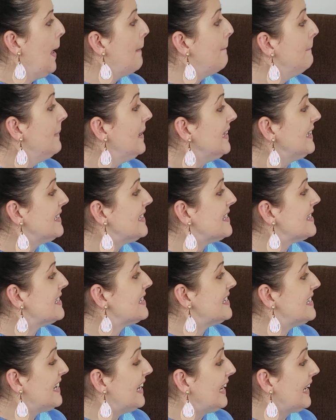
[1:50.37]
Mittens
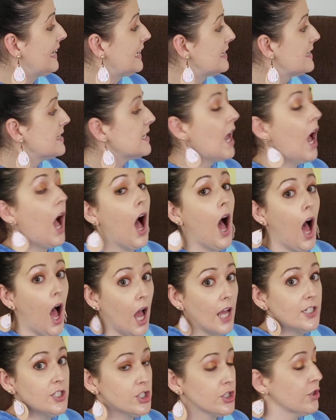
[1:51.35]
digs
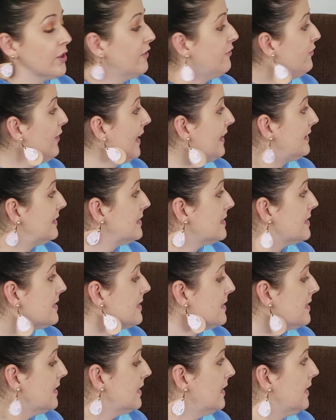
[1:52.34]
under the
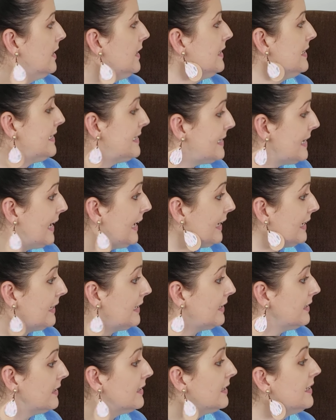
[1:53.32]
fence.
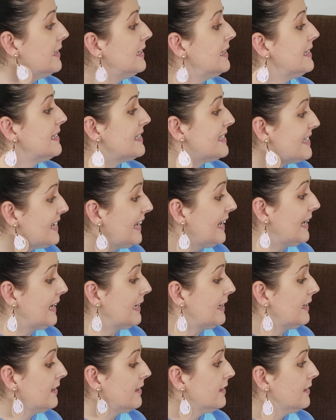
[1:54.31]
Dig,
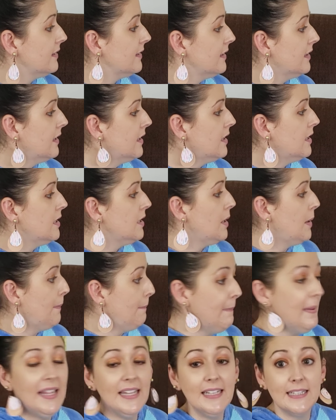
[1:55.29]
dig.
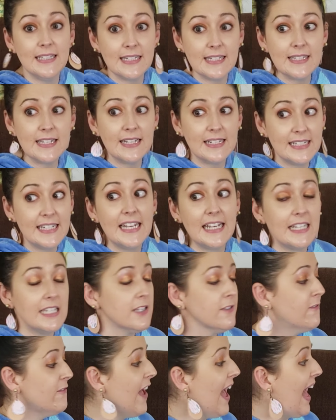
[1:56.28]
Mittens
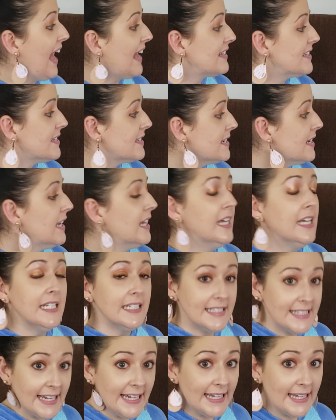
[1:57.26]
digs fast.
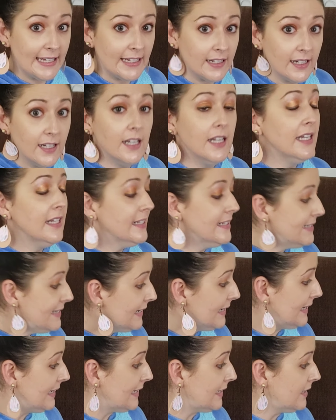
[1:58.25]
Dig,
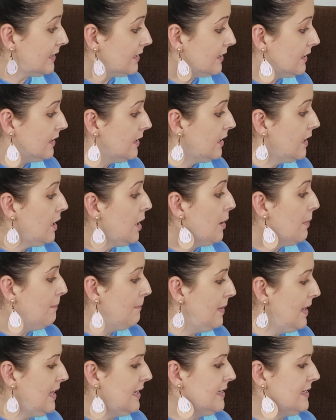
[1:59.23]
dig.
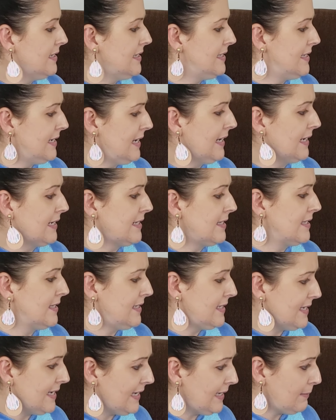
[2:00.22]
Mitten digs
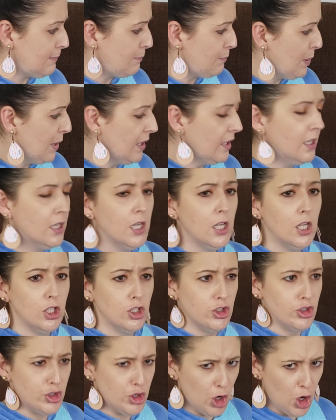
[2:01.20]
deep.
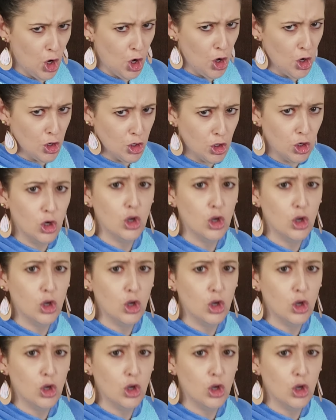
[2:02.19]
Dig.